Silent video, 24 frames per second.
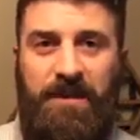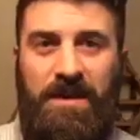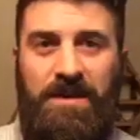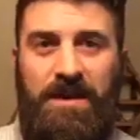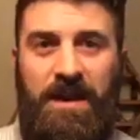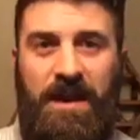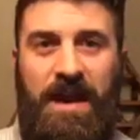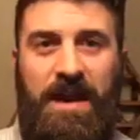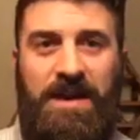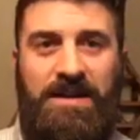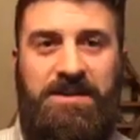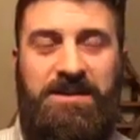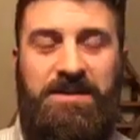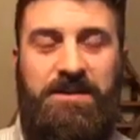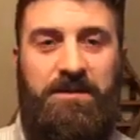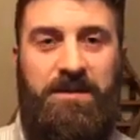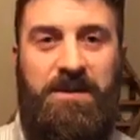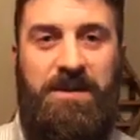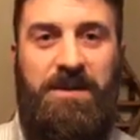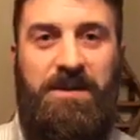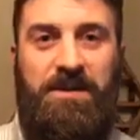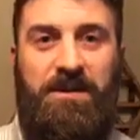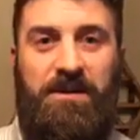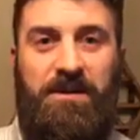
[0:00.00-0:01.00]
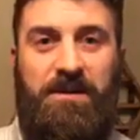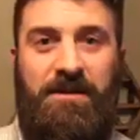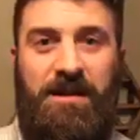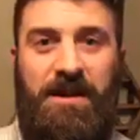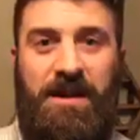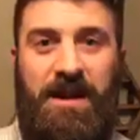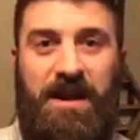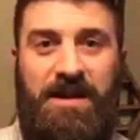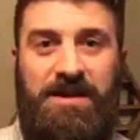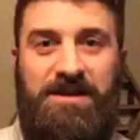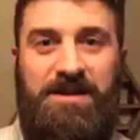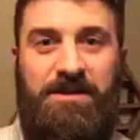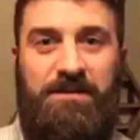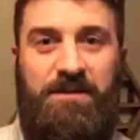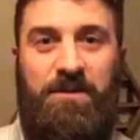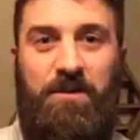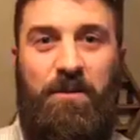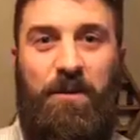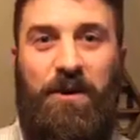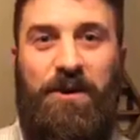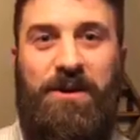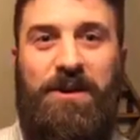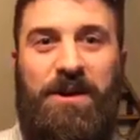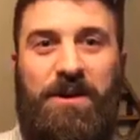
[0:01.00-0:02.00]
that has to be
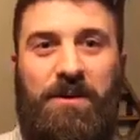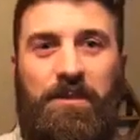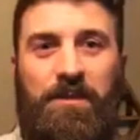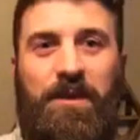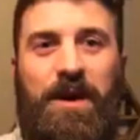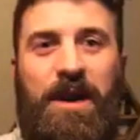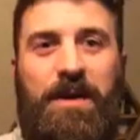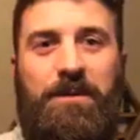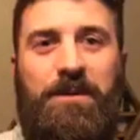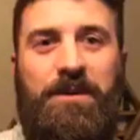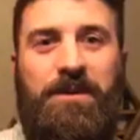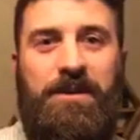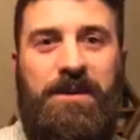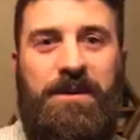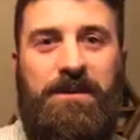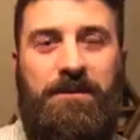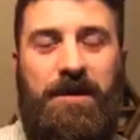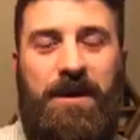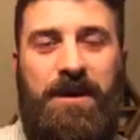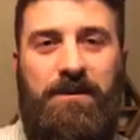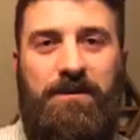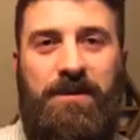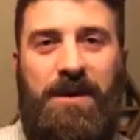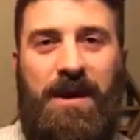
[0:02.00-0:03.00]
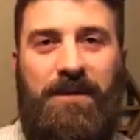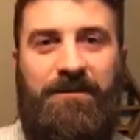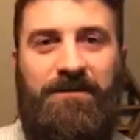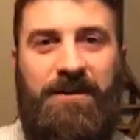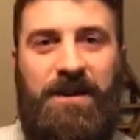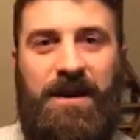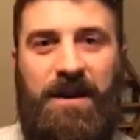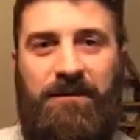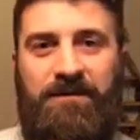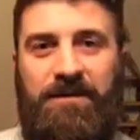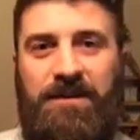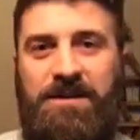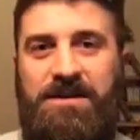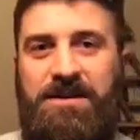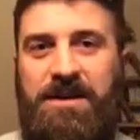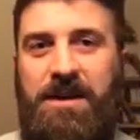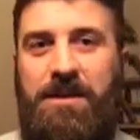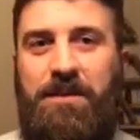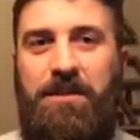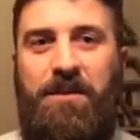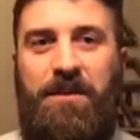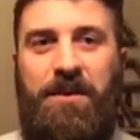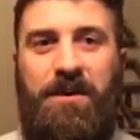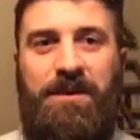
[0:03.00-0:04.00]
working properly, right? We have to have this
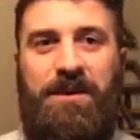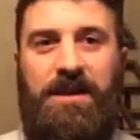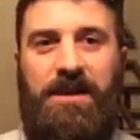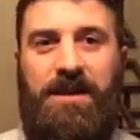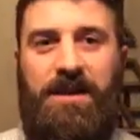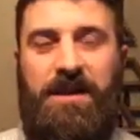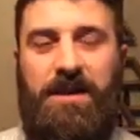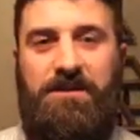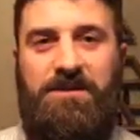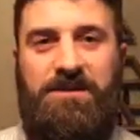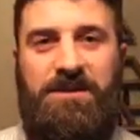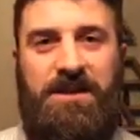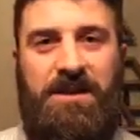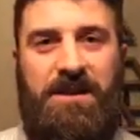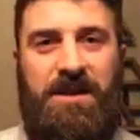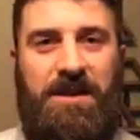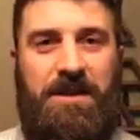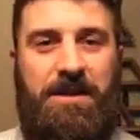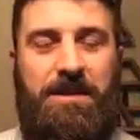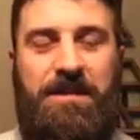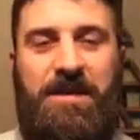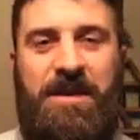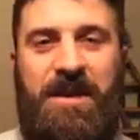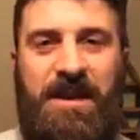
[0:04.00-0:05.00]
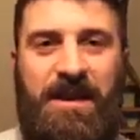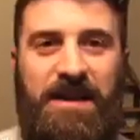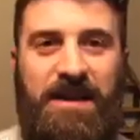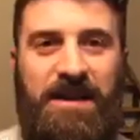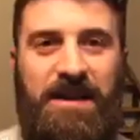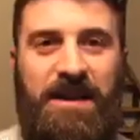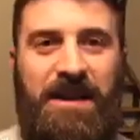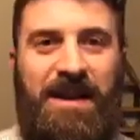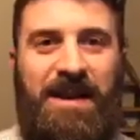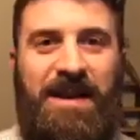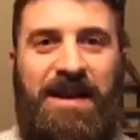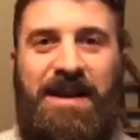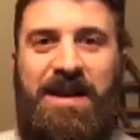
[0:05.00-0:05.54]
input that comes in unimpeded.